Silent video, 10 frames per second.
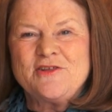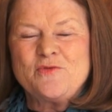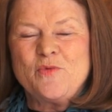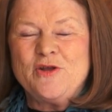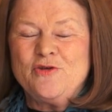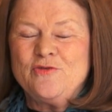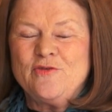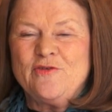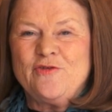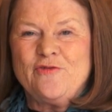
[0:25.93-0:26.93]
so
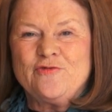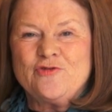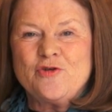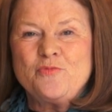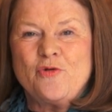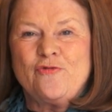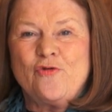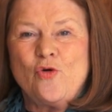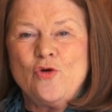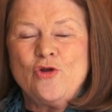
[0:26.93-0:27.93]
that if you trip or
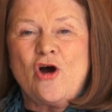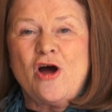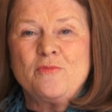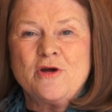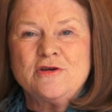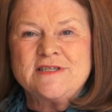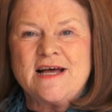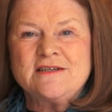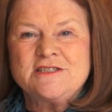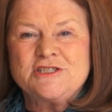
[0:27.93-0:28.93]
fall, your arm goes
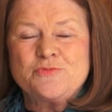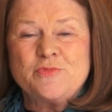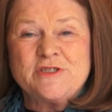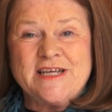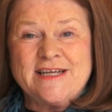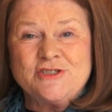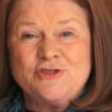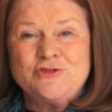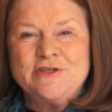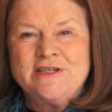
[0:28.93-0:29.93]
out just to
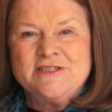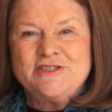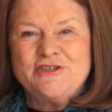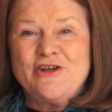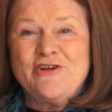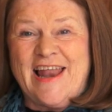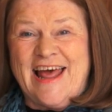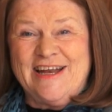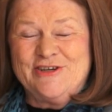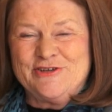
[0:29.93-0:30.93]
protect you so you don't
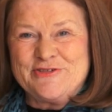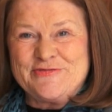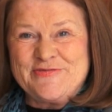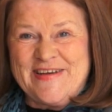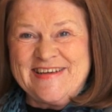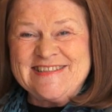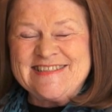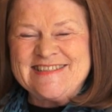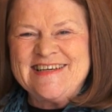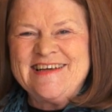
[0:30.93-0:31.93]
land on your
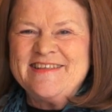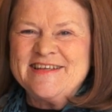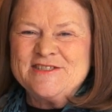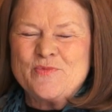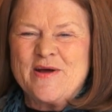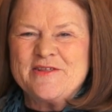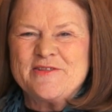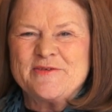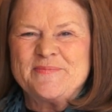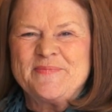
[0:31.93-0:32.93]
face. That's one
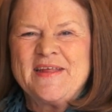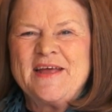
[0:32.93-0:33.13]
of them.